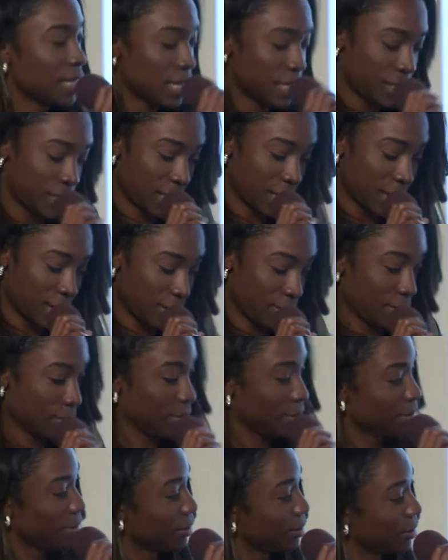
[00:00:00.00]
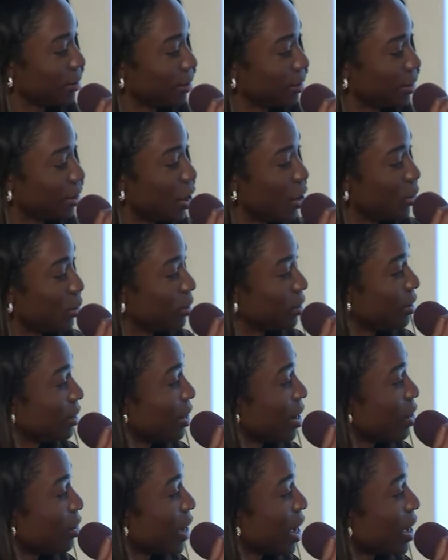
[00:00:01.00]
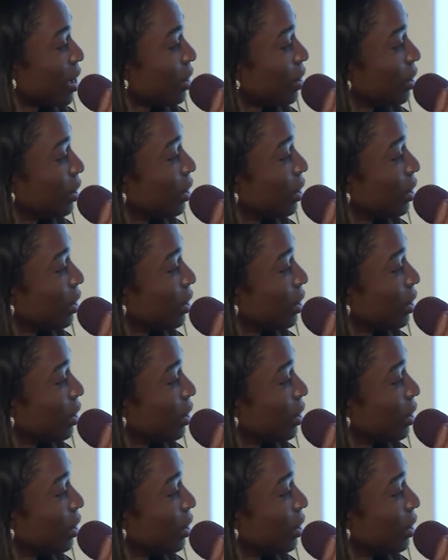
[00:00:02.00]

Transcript: that's it. No? Okay.